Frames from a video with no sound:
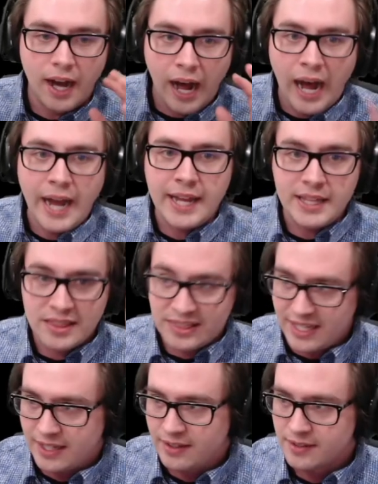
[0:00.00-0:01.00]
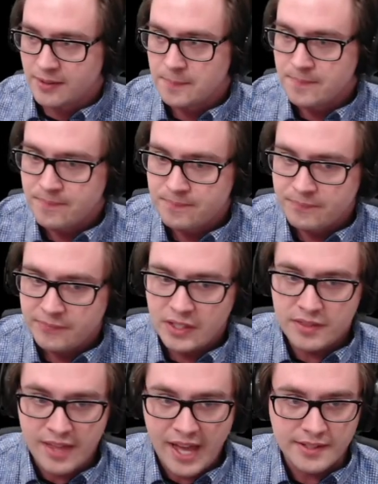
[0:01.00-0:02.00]
I think
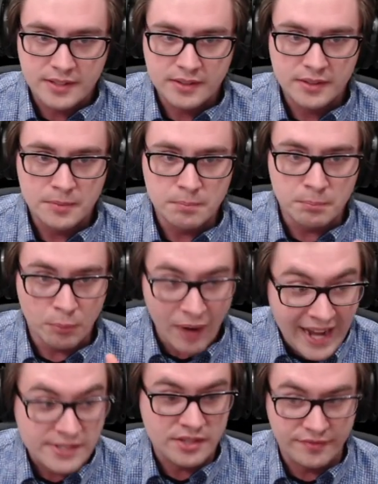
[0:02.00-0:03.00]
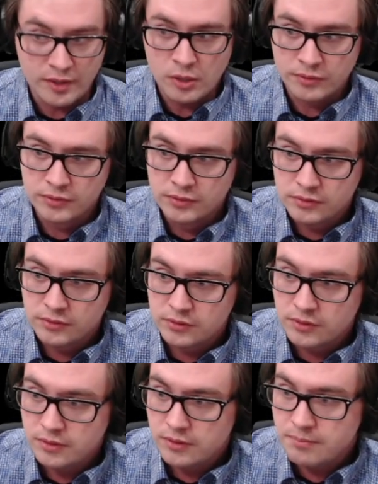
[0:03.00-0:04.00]
that Braxophone
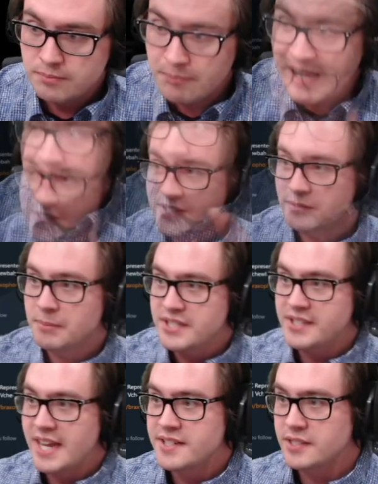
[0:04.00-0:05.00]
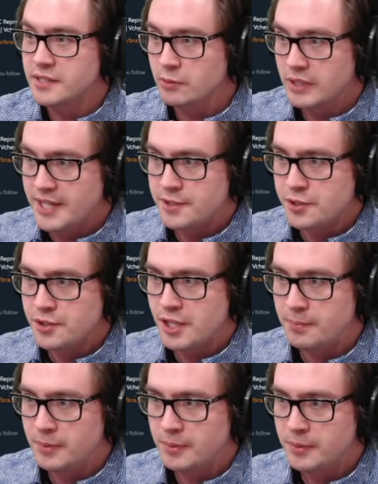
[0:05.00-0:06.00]
made some mistakes in their
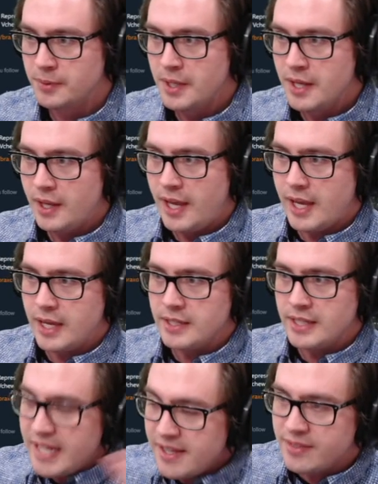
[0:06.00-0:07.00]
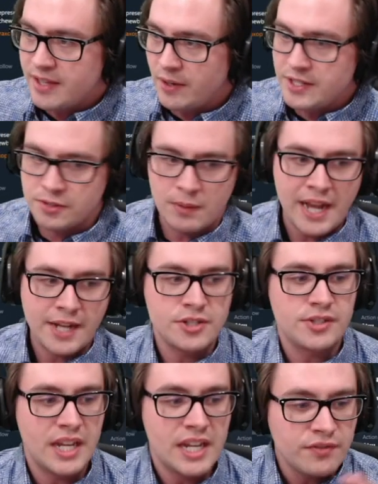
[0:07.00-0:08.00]
relationship and in their interactions.
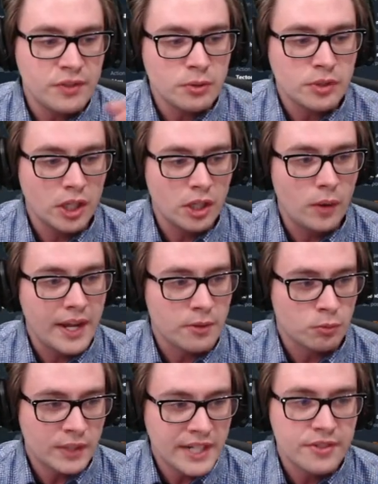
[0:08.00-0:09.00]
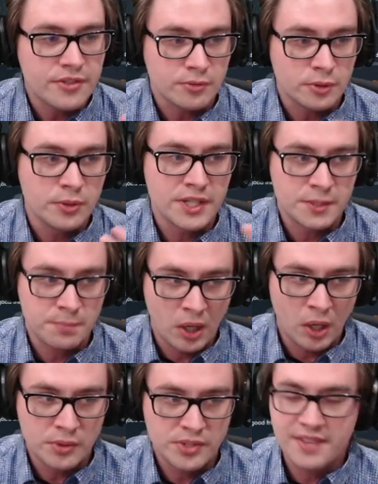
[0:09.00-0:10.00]
And if you go and read through this
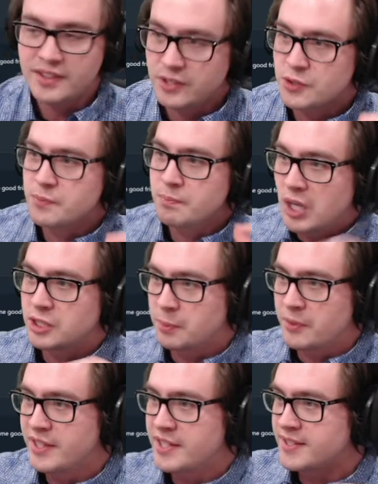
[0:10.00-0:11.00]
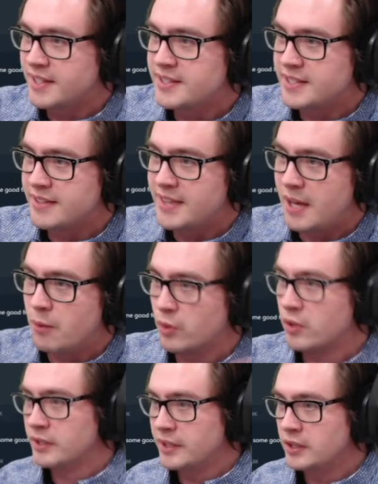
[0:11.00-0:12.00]
post, I think there's multiple things that he did that were a
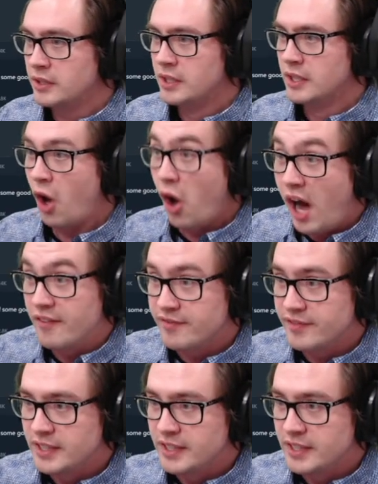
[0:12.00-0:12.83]
little off.